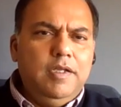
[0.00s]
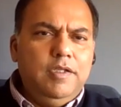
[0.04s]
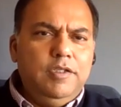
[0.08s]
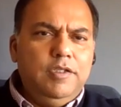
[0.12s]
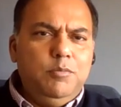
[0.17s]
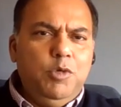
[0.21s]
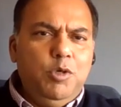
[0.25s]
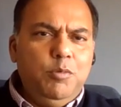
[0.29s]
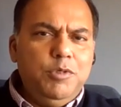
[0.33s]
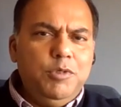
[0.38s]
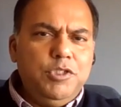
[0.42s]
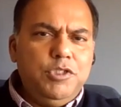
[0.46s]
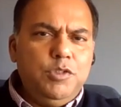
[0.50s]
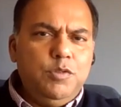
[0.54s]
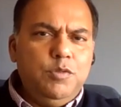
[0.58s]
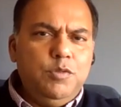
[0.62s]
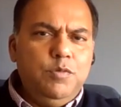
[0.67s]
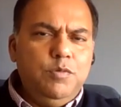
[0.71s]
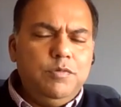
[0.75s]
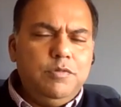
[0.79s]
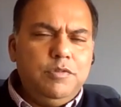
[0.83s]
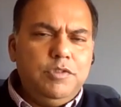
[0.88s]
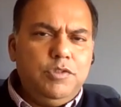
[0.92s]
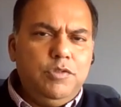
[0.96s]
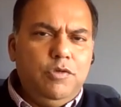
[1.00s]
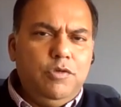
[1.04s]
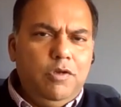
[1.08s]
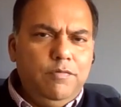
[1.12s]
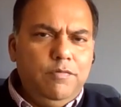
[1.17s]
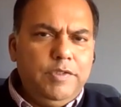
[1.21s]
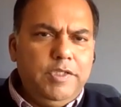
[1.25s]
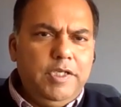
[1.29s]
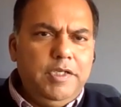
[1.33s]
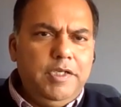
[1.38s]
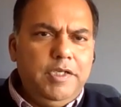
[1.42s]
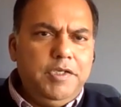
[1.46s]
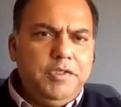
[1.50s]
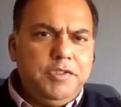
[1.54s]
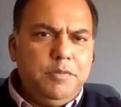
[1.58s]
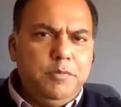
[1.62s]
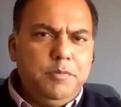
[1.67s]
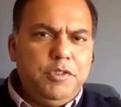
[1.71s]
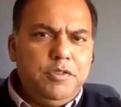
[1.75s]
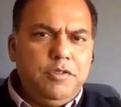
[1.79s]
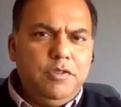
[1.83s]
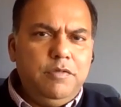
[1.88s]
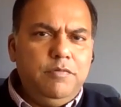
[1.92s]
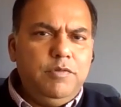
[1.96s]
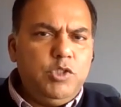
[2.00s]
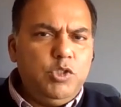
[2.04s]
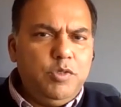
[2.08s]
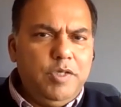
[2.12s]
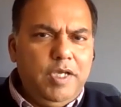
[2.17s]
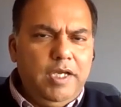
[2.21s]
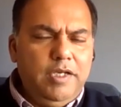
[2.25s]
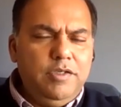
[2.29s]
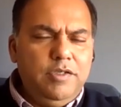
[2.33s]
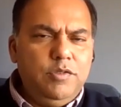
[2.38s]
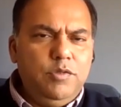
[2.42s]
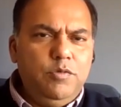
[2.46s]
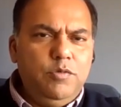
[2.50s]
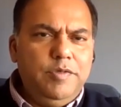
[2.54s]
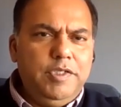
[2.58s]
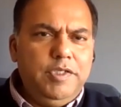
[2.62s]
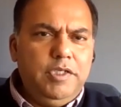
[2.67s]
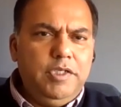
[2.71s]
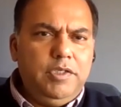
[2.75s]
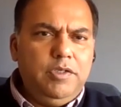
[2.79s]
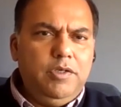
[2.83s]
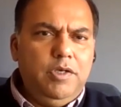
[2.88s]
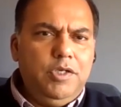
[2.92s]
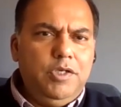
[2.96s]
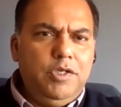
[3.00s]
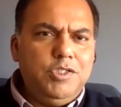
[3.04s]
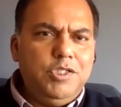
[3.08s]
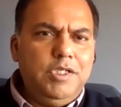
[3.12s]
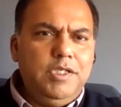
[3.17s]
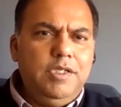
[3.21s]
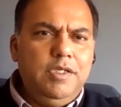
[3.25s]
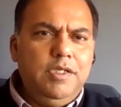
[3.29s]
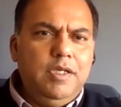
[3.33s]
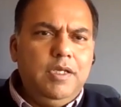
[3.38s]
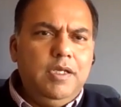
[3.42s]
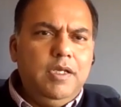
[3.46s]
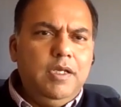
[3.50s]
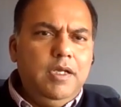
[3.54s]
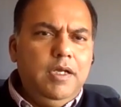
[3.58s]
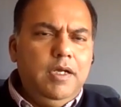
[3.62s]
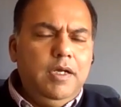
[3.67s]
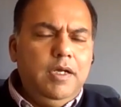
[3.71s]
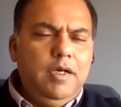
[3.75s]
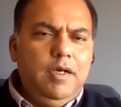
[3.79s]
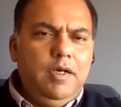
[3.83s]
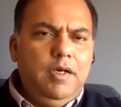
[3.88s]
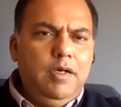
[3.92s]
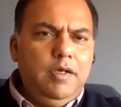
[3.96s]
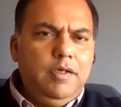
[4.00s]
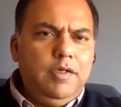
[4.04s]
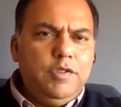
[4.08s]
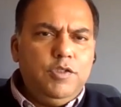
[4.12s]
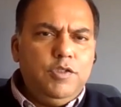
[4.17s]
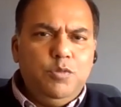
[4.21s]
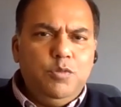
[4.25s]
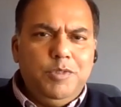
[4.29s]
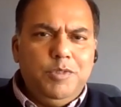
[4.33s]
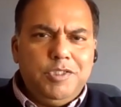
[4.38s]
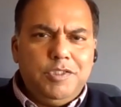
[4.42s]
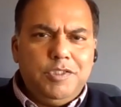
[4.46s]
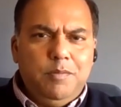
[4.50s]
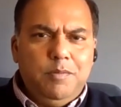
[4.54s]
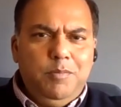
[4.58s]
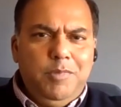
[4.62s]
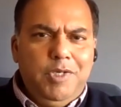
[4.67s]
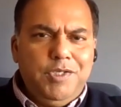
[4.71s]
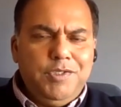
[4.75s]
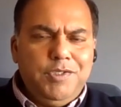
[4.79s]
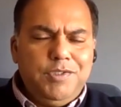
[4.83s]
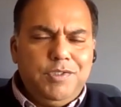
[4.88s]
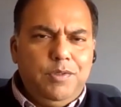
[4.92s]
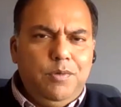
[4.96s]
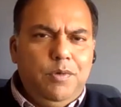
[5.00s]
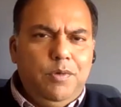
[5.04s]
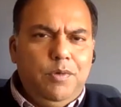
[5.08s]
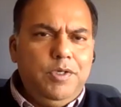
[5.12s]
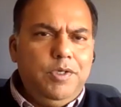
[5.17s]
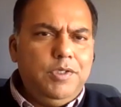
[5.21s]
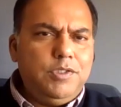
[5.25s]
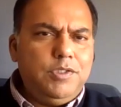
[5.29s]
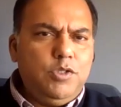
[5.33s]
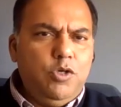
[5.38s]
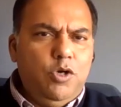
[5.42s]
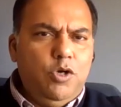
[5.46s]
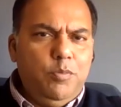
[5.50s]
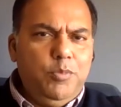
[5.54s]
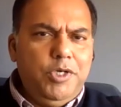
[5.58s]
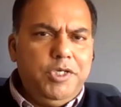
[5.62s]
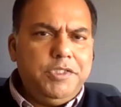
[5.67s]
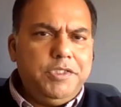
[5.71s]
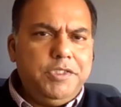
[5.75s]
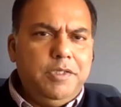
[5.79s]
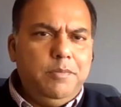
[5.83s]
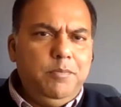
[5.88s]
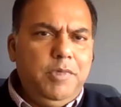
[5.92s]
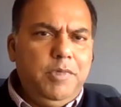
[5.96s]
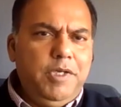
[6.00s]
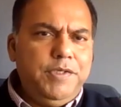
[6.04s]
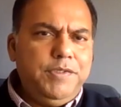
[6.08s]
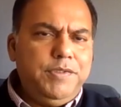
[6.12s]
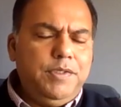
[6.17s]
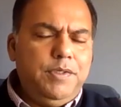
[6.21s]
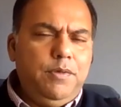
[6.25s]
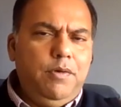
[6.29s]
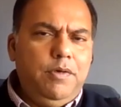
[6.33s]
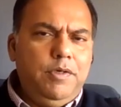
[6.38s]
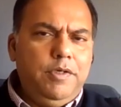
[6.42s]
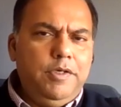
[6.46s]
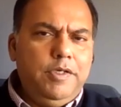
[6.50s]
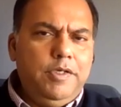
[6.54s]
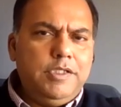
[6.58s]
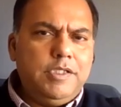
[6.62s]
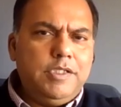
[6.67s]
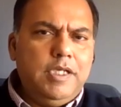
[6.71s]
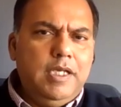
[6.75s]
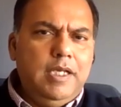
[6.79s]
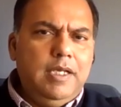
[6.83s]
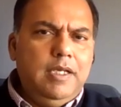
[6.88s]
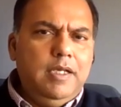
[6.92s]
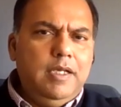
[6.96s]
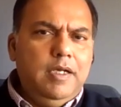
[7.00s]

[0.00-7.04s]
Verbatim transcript: The moment you solve for that asymmetry, which you can do with technology, uh, consumers can place their orders, corporates can place their orders.